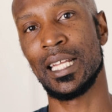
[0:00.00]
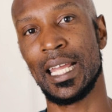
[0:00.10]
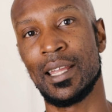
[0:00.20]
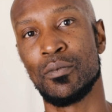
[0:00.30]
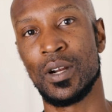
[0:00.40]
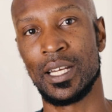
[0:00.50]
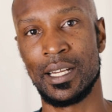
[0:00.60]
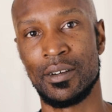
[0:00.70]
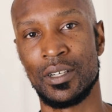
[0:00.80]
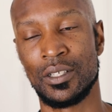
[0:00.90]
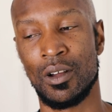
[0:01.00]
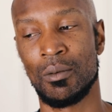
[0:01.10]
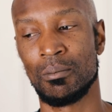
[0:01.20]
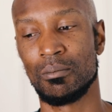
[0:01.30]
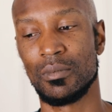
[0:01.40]
day when there is
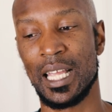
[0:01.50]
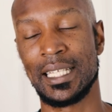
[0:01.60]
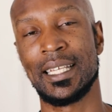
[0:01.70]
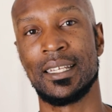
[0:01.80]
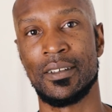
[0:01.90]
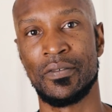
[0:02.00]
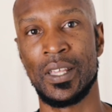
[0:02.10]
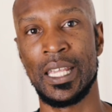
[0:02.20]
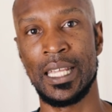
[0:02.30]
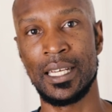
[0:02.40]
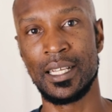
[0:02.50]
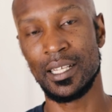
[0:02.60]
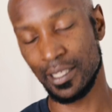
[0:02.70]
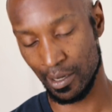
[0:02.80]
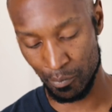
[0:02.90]
excessive heat,
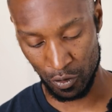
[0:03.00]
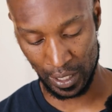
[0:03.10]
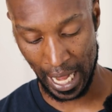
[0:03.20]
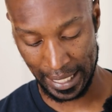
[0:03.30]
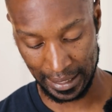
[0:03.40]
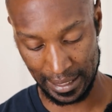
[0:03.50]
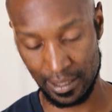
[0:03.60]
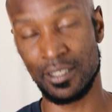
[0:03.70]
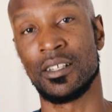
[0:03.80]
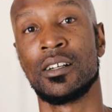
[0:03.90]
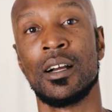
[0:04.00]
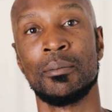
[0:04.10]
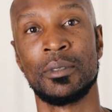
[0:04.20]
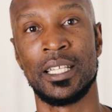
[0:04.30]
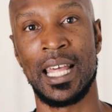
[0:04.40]
they're more likely to
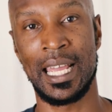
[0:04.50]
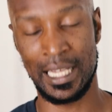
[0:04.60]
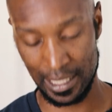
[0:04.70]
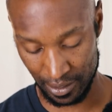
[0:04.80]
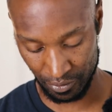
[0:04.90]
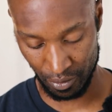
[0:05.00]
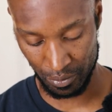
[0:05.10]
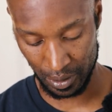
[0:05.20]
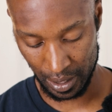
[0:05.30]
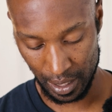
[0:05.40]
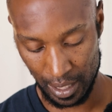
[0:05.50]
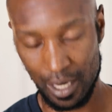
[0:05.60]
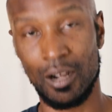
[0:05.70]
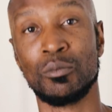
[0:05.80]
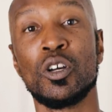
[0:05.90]
succumb to that heat stroke.
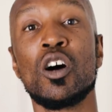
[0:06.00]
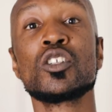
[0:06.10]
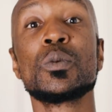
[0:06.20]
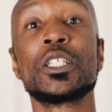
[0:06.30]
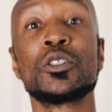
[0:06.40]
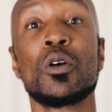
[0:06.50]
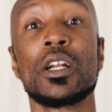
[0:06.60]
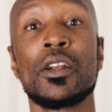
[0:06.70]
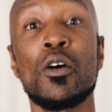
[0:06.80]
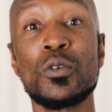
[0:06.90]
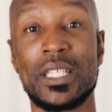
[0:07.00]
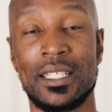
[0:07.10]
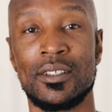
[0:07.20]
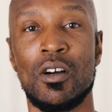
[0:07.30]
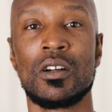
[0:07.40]
Dogs with short
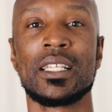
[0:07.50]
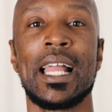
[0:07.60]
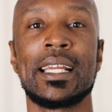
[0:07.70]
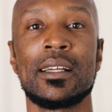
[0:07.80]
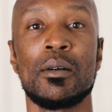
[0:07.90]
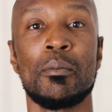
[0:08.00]
noses, dogs like